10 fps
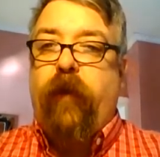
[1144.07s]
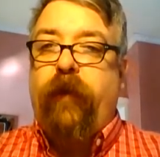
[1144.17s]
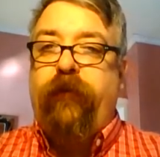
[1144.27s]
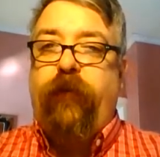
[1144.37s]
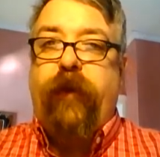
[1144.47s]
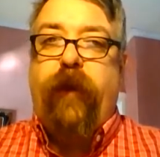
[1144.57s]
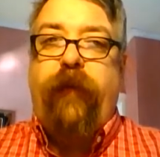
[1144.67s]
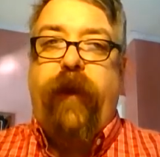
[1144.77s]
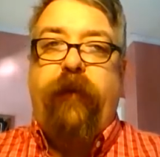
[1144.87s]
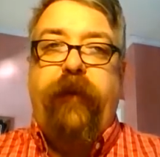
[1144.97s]
oldest one
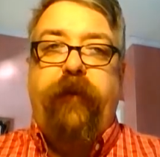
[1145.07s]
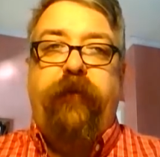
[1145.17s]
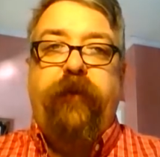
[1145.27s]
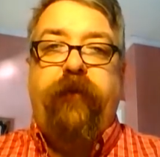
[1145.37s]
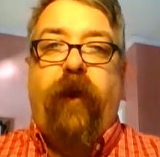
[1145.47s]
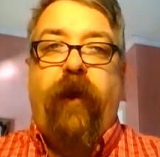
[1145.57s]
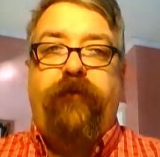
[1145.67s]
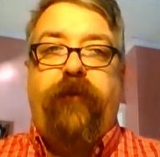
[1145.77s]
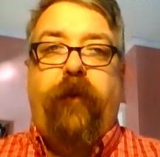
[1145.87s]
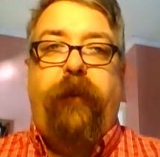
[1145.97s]
on that list is
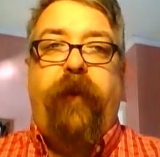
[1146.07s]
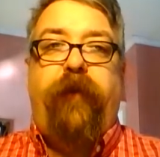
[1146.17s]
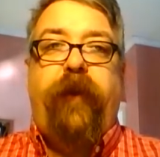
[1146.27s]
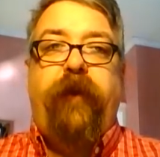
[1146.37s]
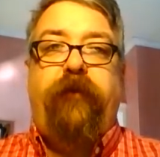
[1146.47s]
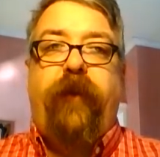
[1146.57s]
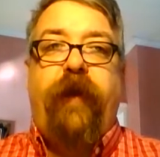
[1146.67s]
Australopithecus